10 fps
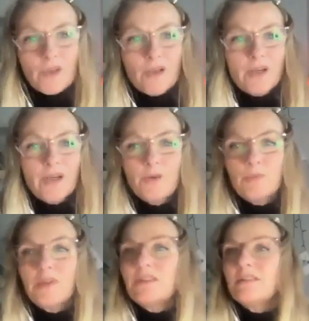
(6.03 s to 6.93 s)
I hope
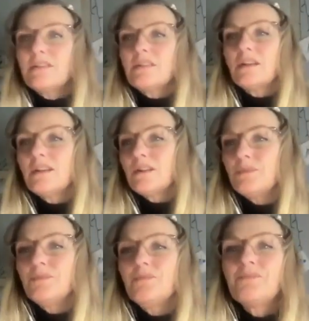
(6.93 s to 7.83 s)
this
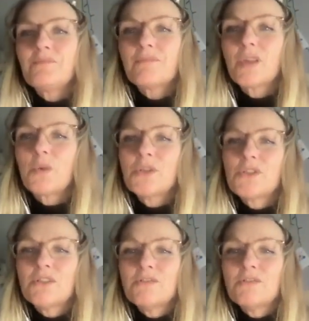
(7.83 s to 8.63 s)
question